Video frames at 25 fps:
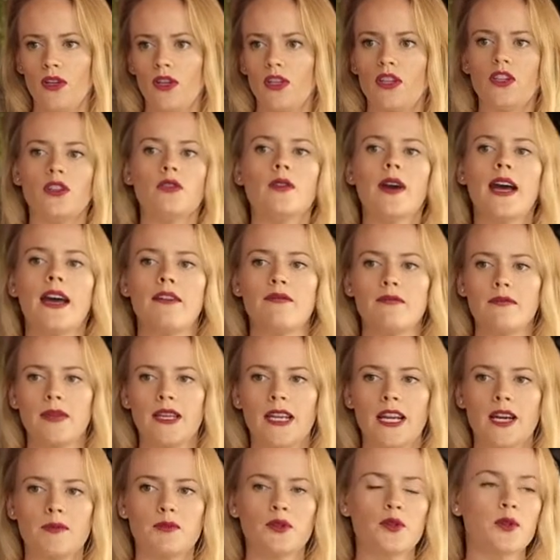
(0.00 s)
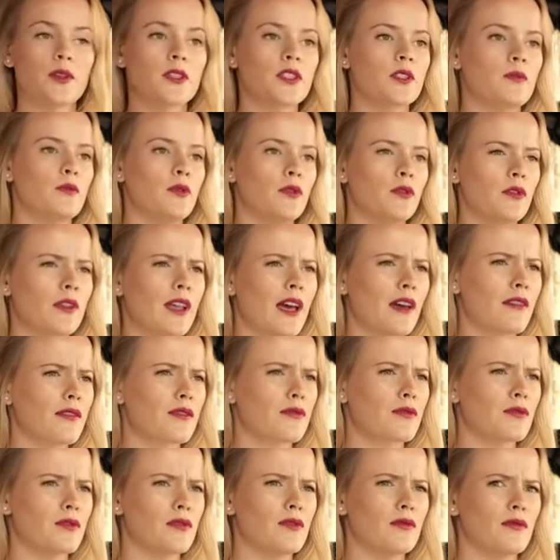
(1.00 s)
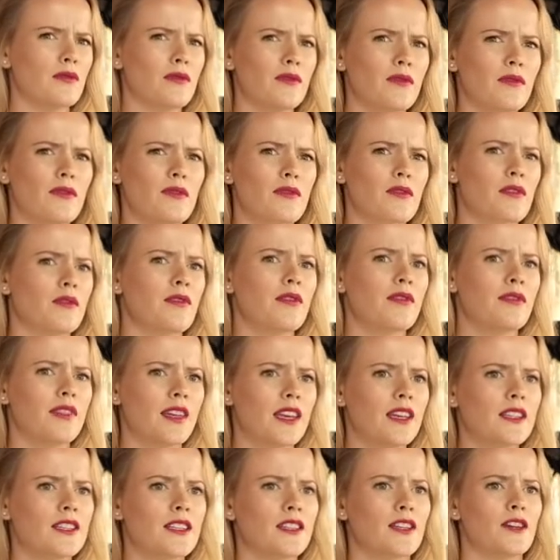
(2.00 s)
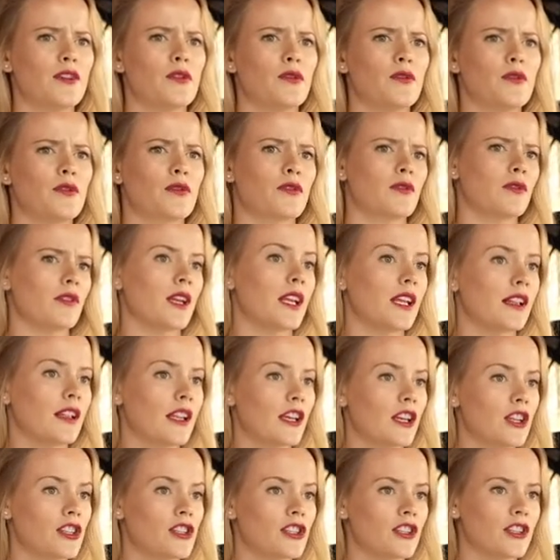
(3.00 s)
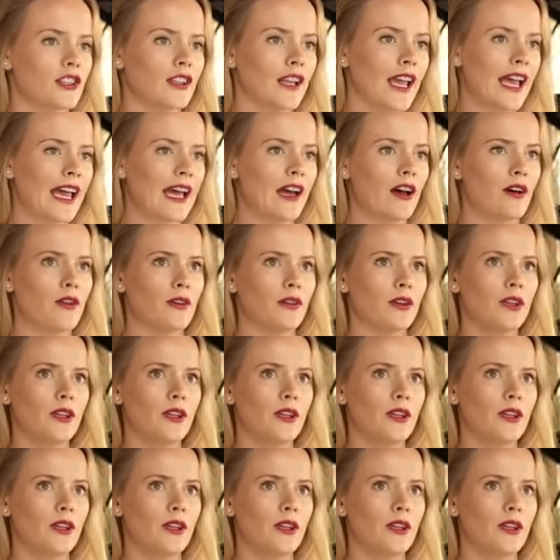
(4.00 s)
you haven't been able to explore that through theatre or through English, and how